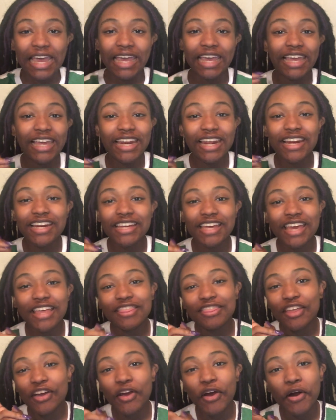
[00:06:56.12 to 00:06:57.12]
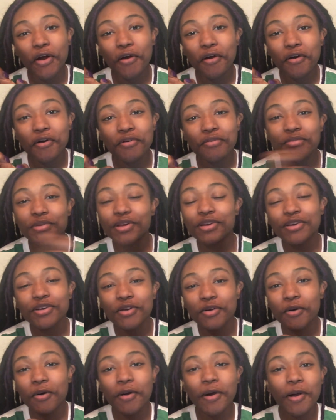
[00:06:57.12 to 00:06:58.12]
he didn't get the girl,
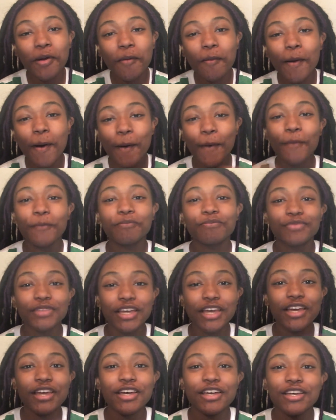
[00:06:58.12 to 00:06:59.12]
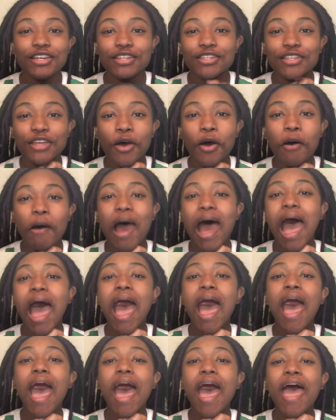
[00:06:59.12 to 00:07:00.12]
quote unquote. So
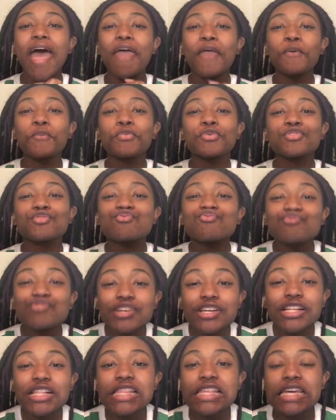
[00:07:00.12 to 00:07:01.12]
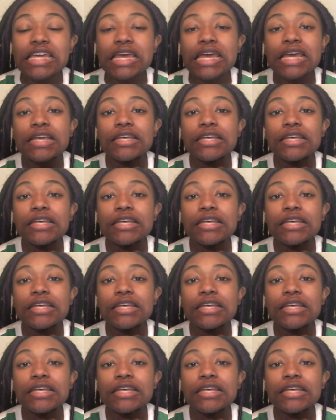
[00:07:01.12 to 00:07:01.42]
I was really